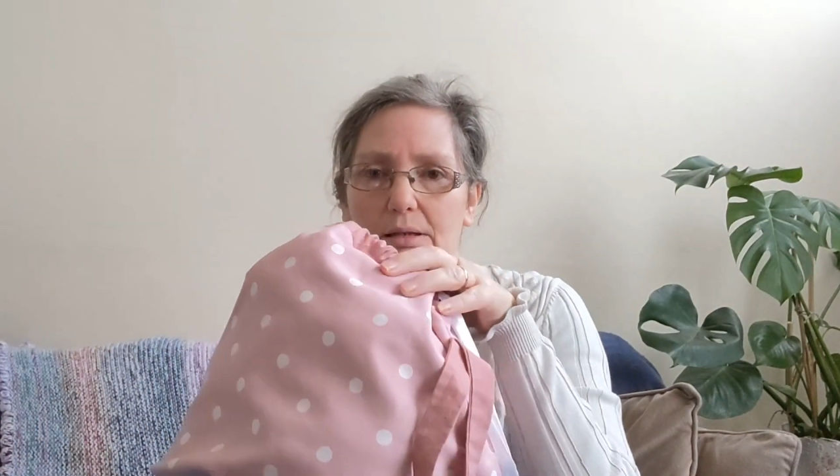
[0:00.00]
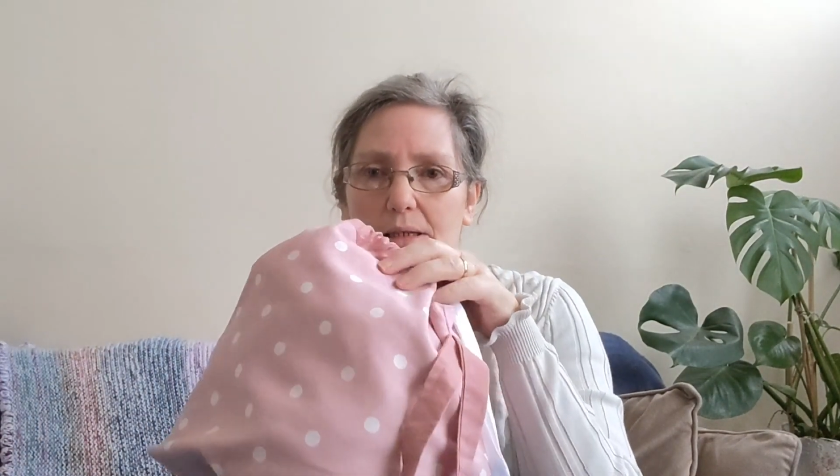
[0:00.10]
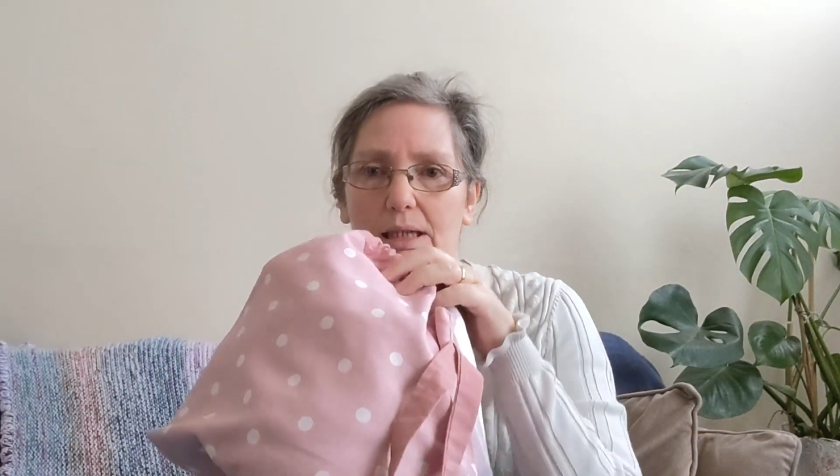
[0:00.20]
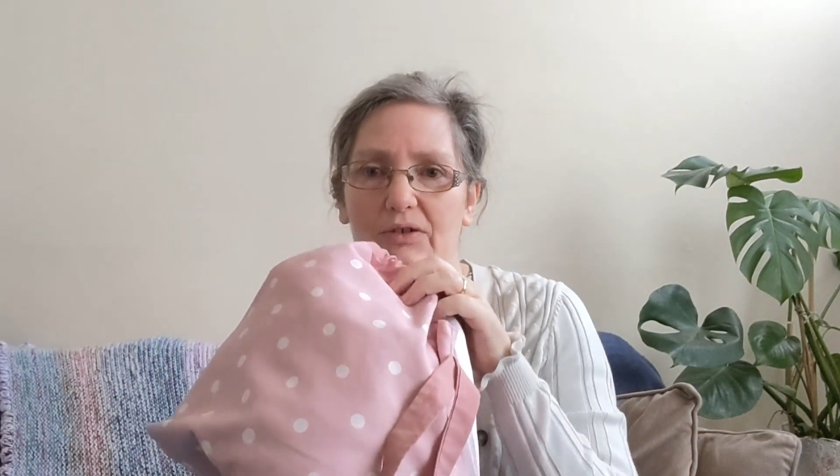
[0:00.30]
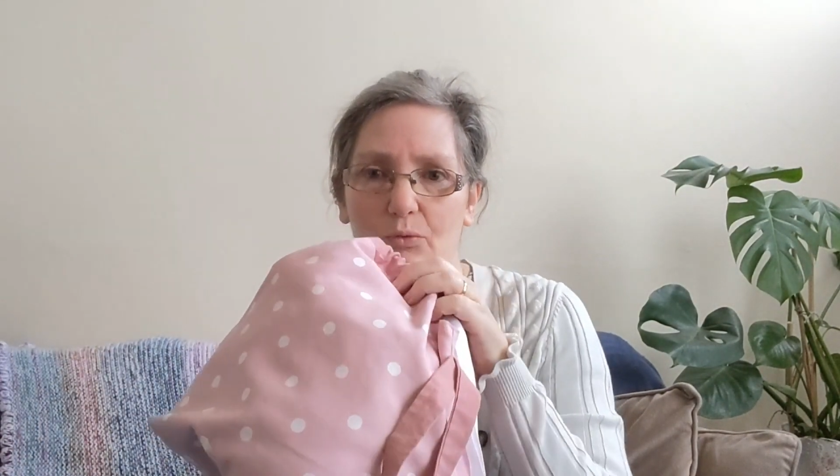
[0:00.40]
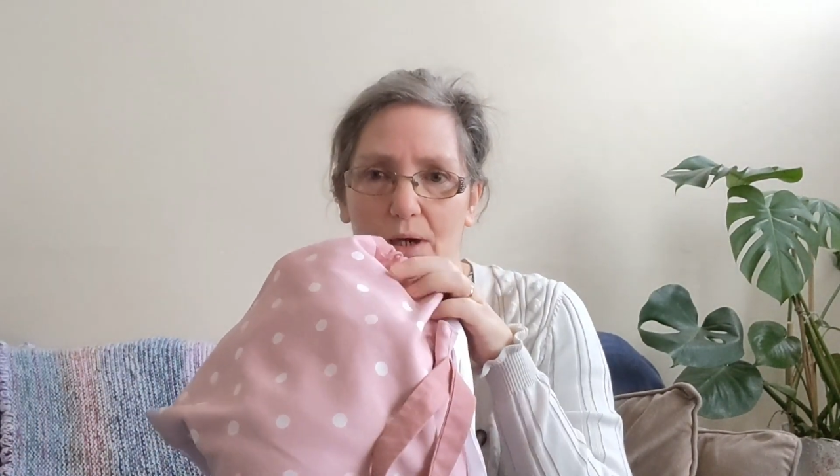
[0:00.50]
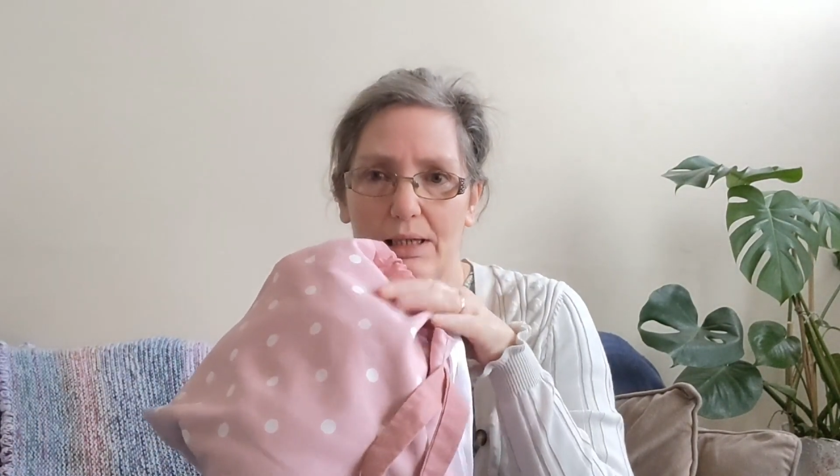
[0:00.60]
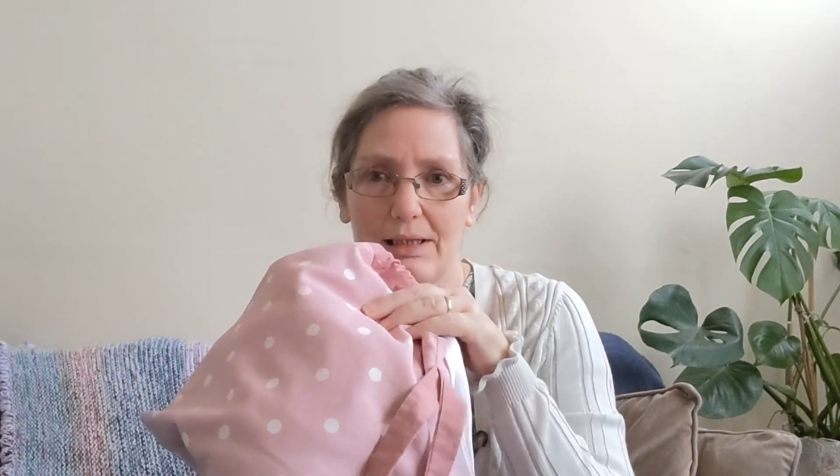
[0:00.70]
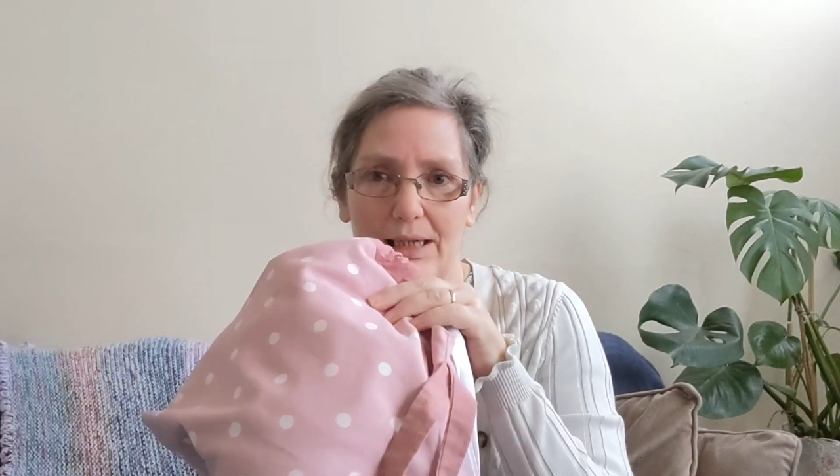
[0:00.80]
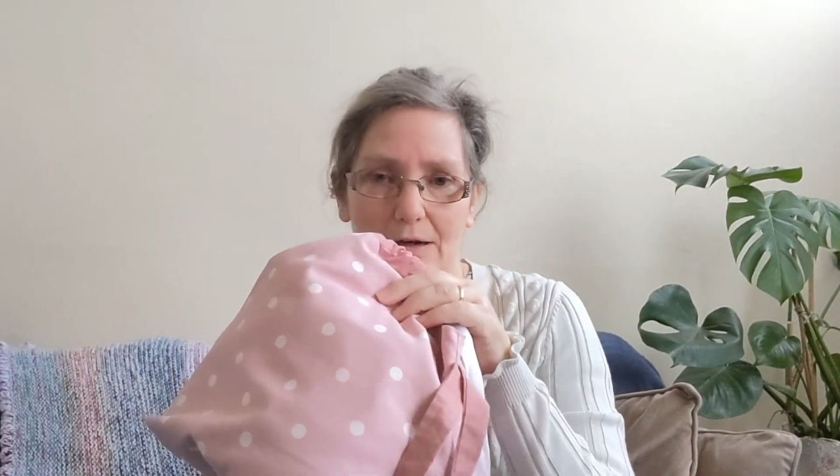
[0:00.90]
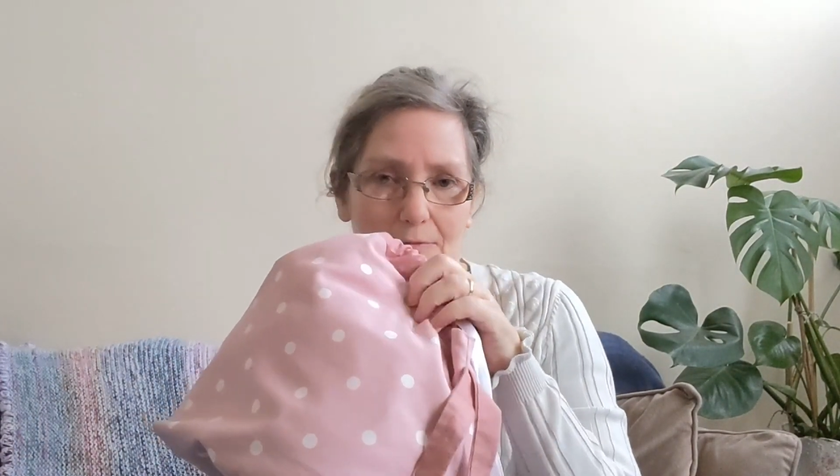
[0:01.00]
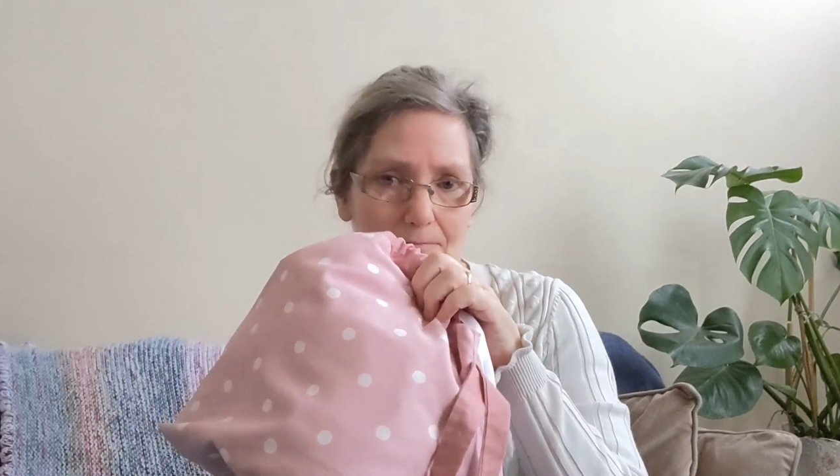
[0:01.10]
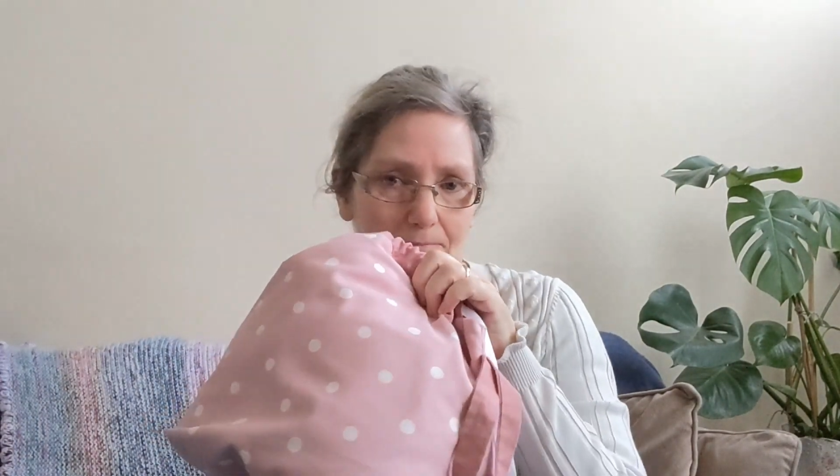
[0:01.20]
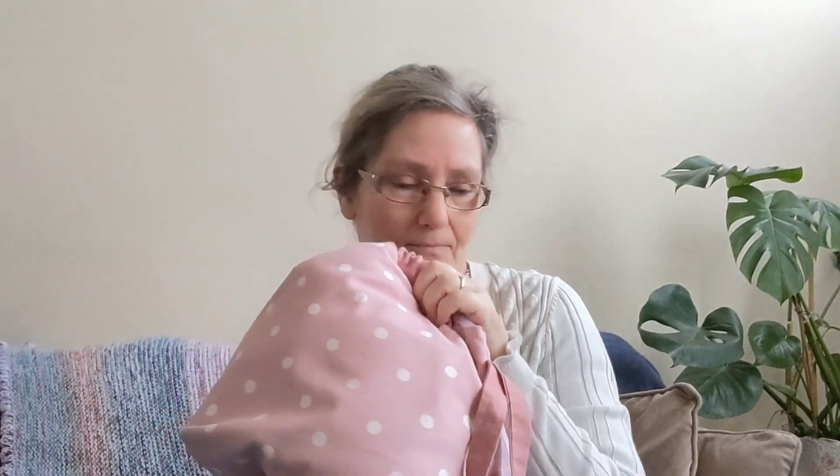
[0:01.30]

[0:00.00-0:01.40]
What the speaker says: Stephen West cowl.